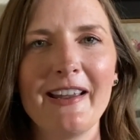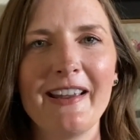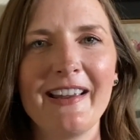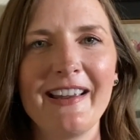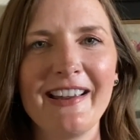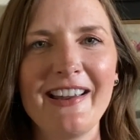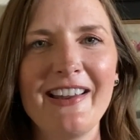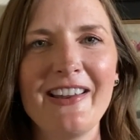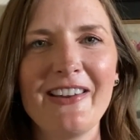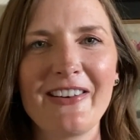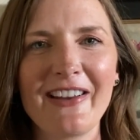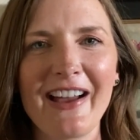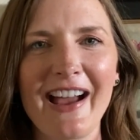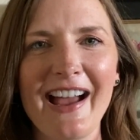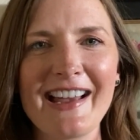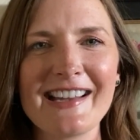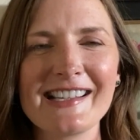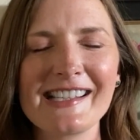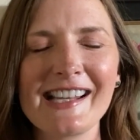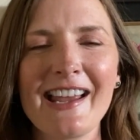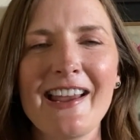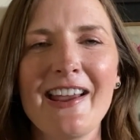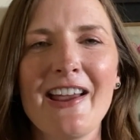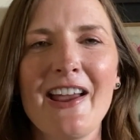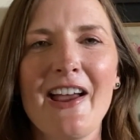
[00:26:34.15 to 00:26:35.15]
You
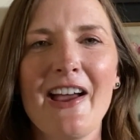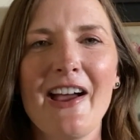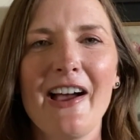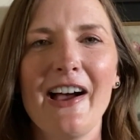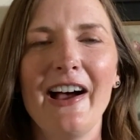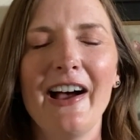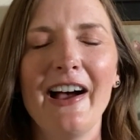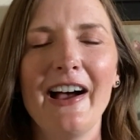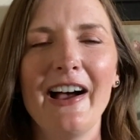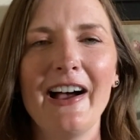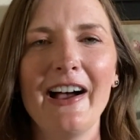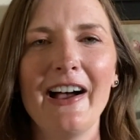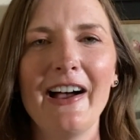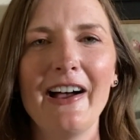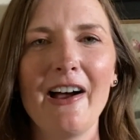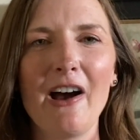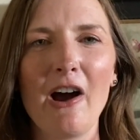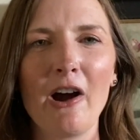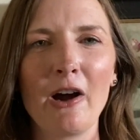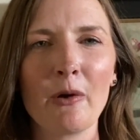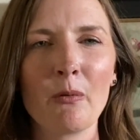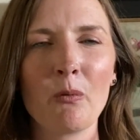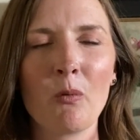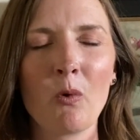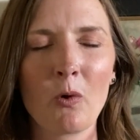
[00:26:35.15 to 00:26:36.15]
guys
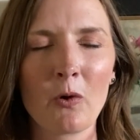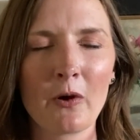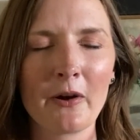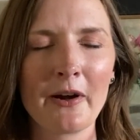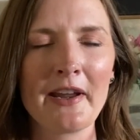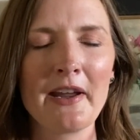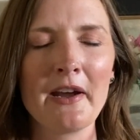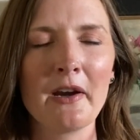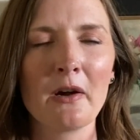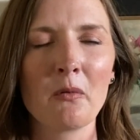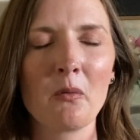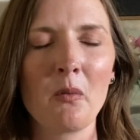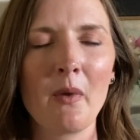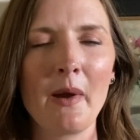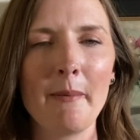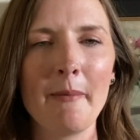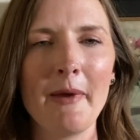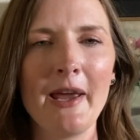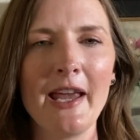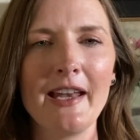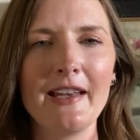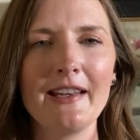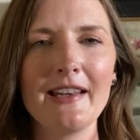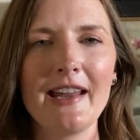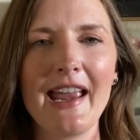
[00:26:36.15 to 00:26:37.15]
are warrior
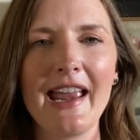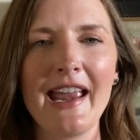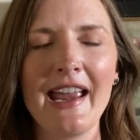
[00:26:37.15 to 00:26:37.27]
women,